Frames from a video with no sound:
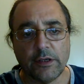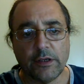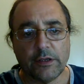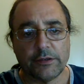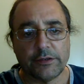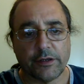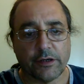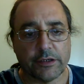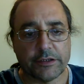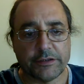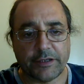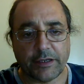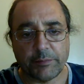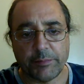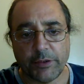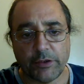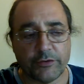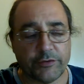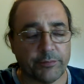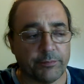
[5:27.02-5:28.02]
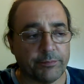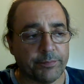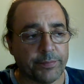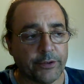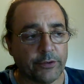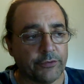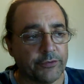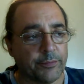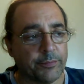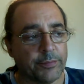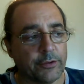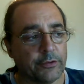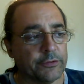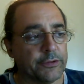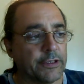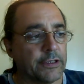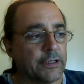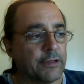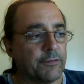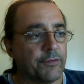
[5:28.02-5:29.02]
the architect builds a
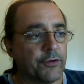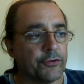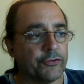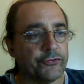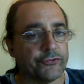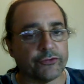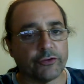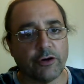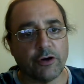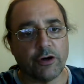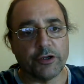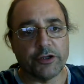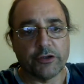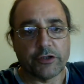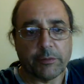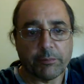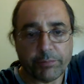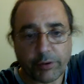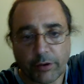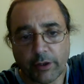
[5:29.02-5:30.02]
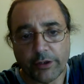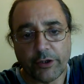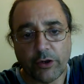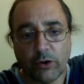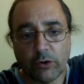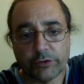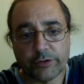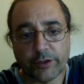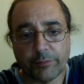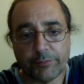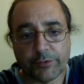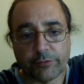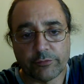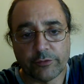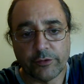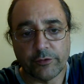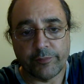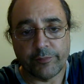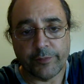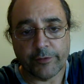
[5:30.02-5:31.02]
building. If you're strong, you can probably hold up the
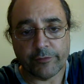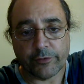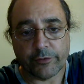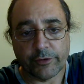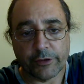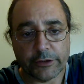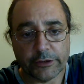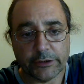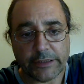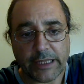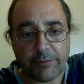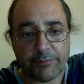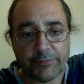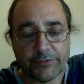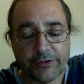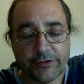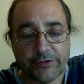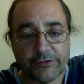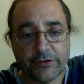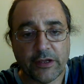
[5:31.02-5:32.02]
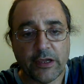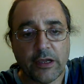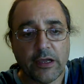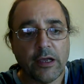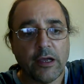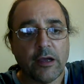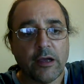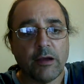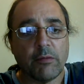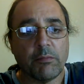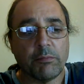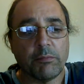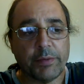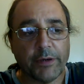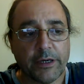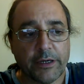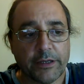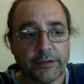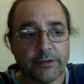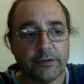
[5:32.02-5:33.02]
roof before it collapses.
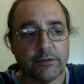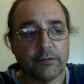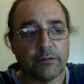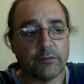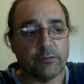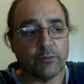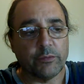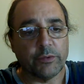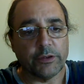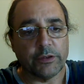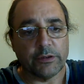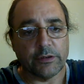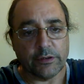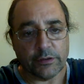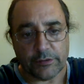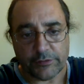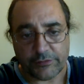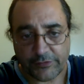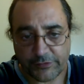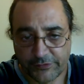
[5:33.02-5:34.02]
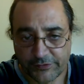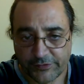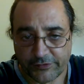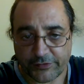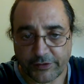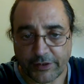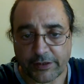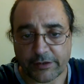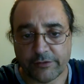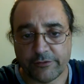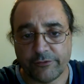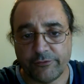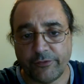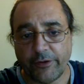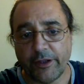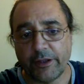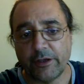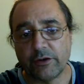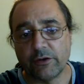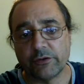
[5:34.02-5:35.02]
But we, since the science
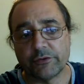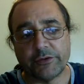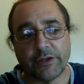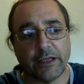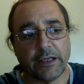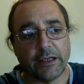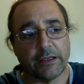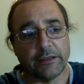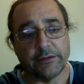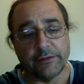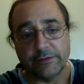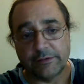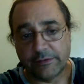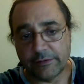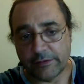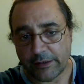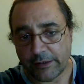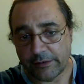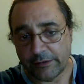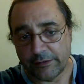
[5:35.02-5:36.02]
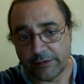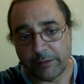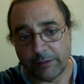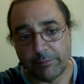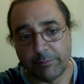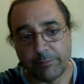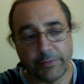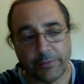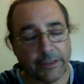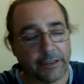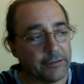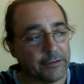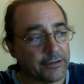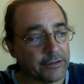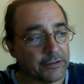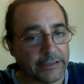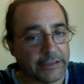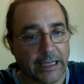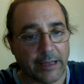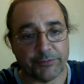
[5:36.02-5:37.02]
failed, it
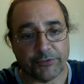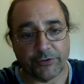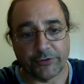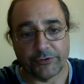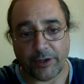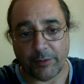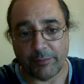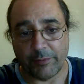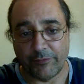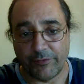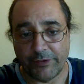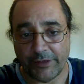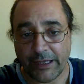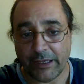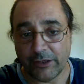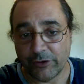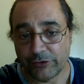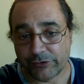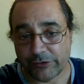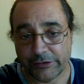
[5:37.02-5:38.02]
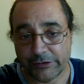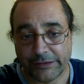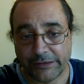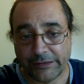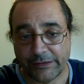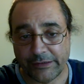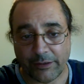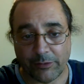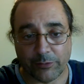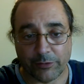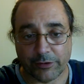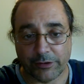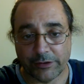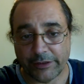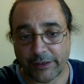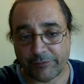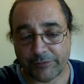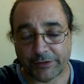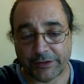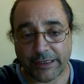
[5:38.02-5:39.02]
collapsed on top of the elderly that were
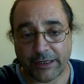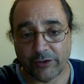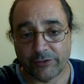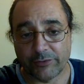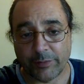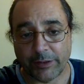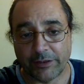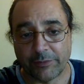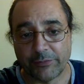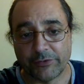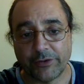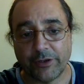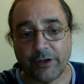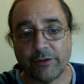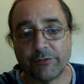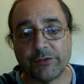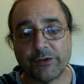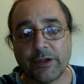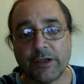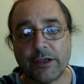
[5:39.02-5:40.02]
left in the house by themselves.